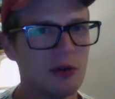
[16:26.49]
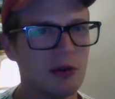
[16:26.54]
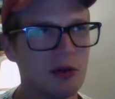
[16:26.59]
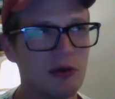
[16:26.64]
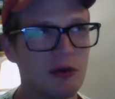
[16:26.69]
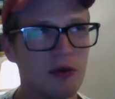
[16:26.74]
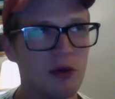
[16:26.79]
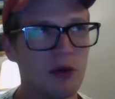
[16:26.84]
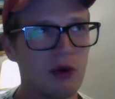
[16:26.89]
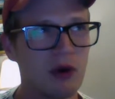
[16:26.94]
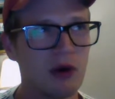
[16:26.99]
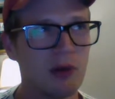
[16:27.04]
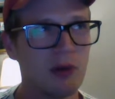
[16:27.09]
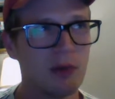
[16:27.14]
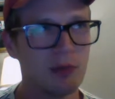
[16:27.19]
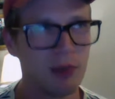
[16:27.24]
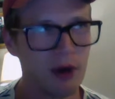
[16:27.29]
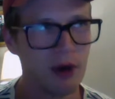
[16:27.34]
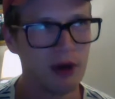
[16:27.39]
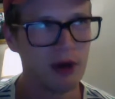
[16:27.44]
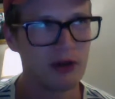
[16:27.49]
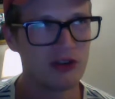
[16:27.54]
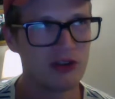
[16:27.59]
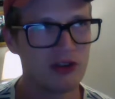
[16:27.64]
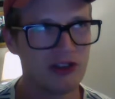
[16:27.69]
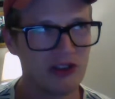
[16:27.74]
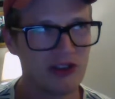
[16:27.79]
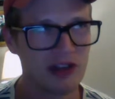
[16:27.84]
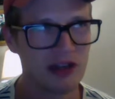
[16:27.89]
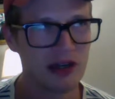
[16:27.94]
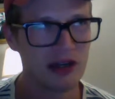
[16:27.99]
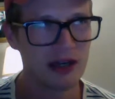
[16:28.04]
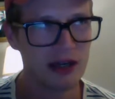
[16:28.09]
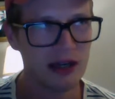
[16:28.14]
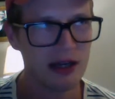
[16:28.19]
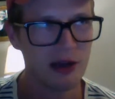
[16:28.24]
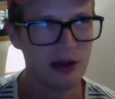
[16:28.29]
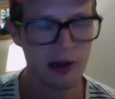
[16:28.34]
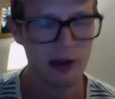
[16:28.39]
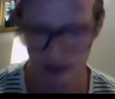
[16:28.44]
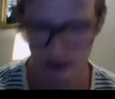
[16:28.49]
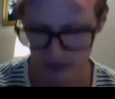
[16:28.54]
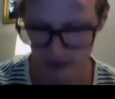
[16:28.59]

before purchasing anyways.